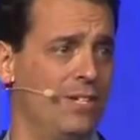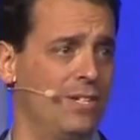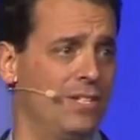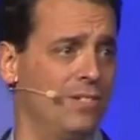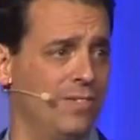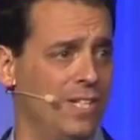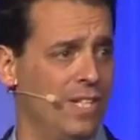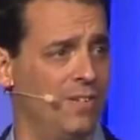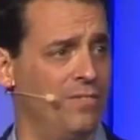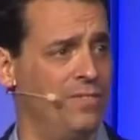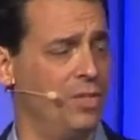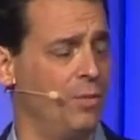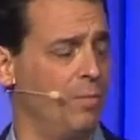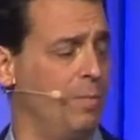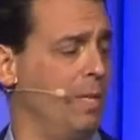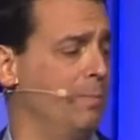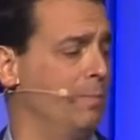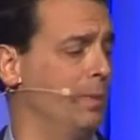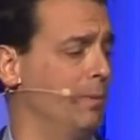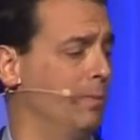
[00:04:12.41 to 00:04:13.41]
years of interviewing
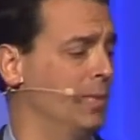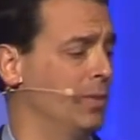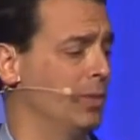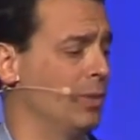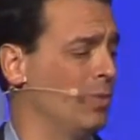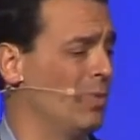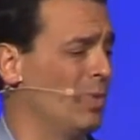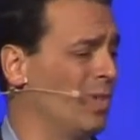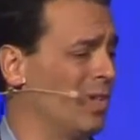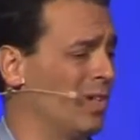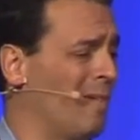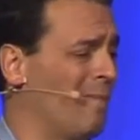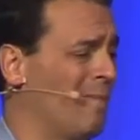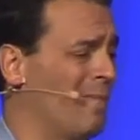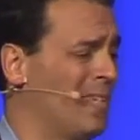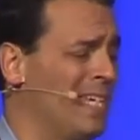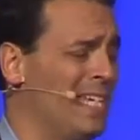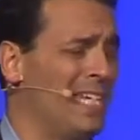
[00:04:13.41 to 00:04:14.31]
people about their work